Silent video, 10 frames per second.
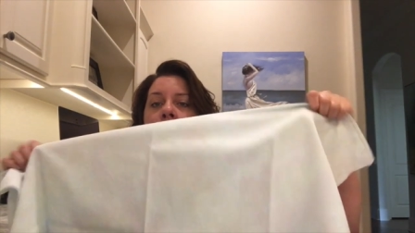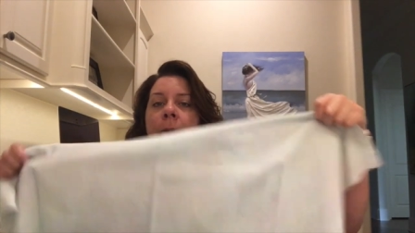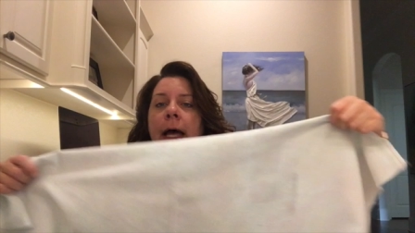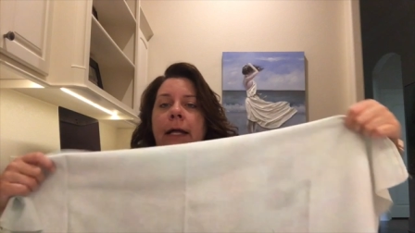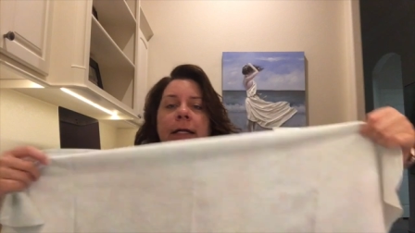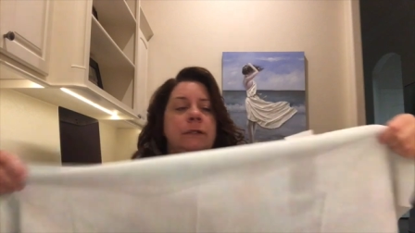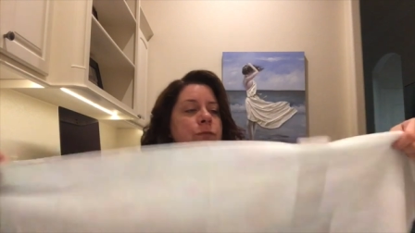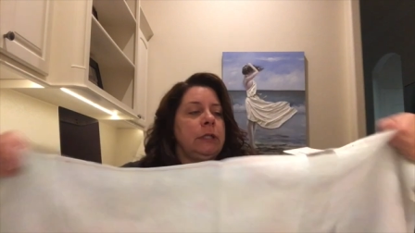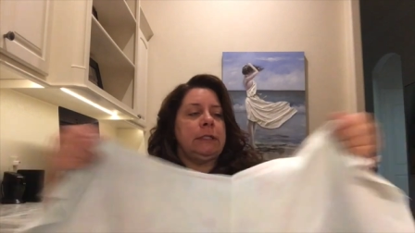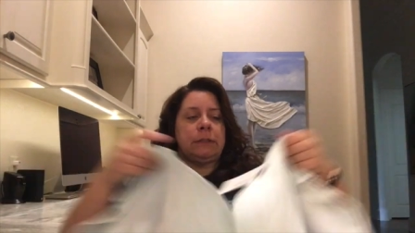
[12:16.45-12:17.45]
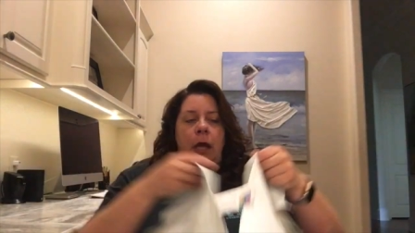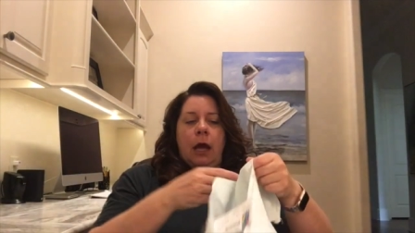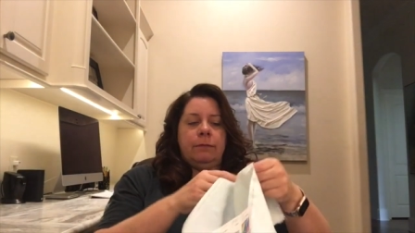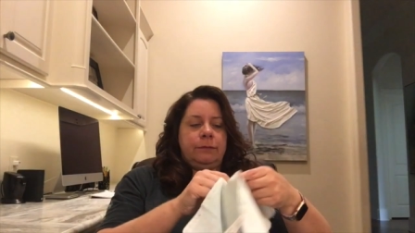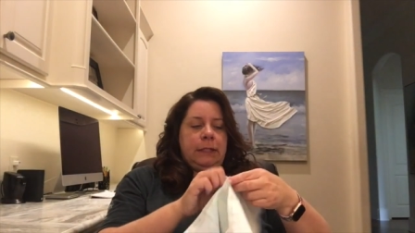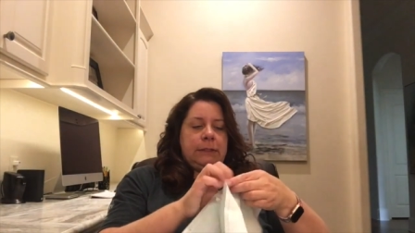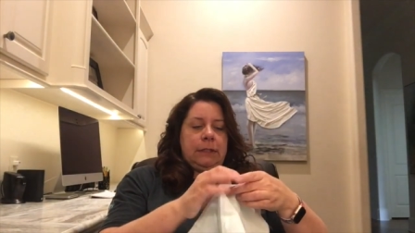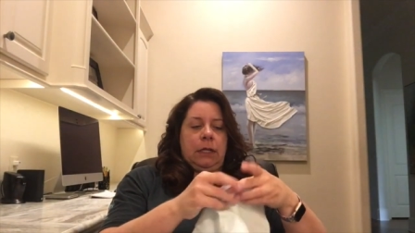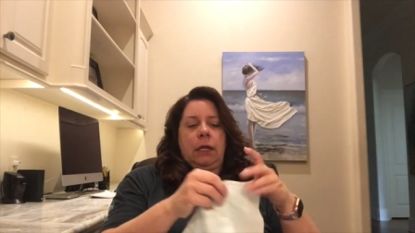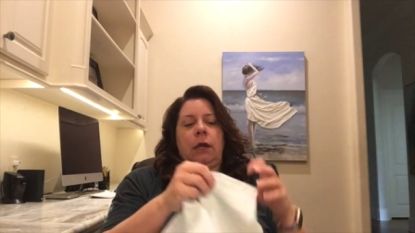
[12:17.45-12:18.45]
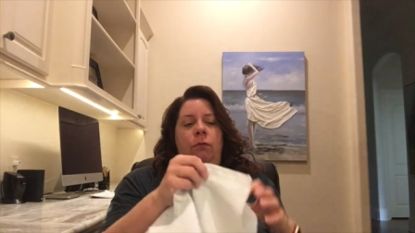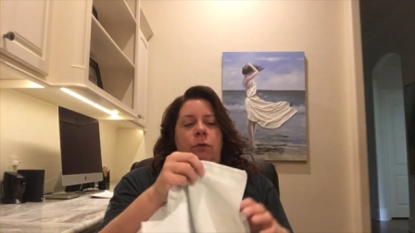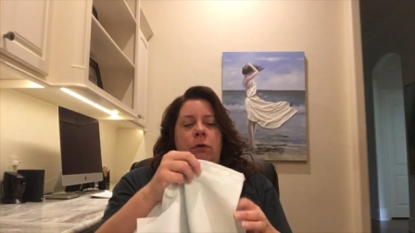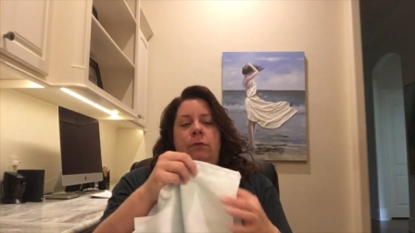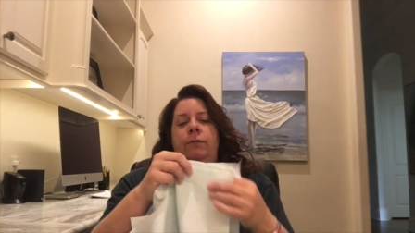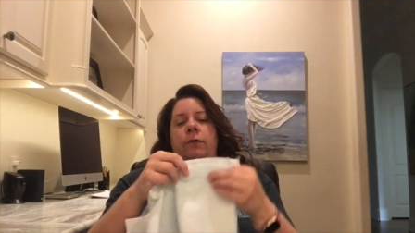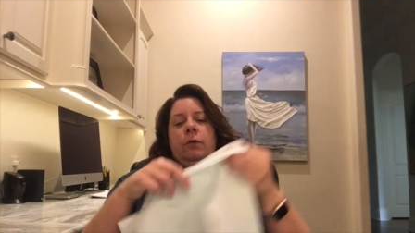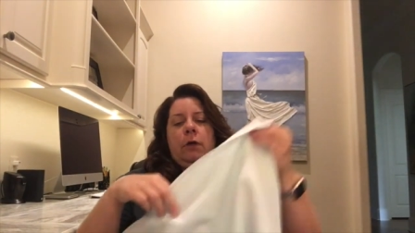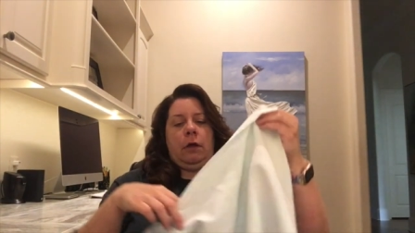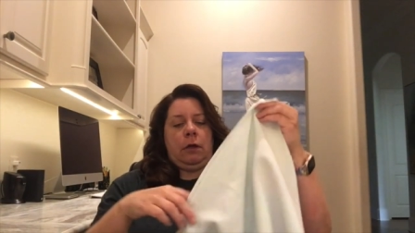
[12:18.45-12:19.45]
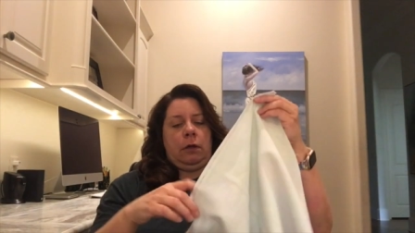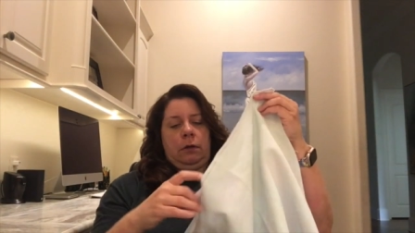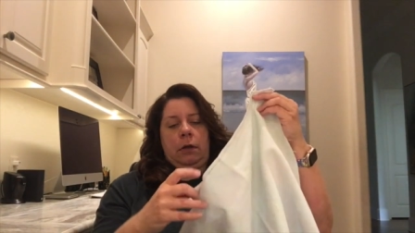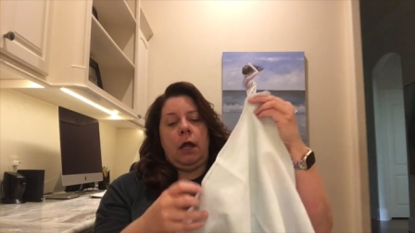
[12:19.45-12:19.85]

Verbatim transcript: But it's really soft. It's going to go wonderful on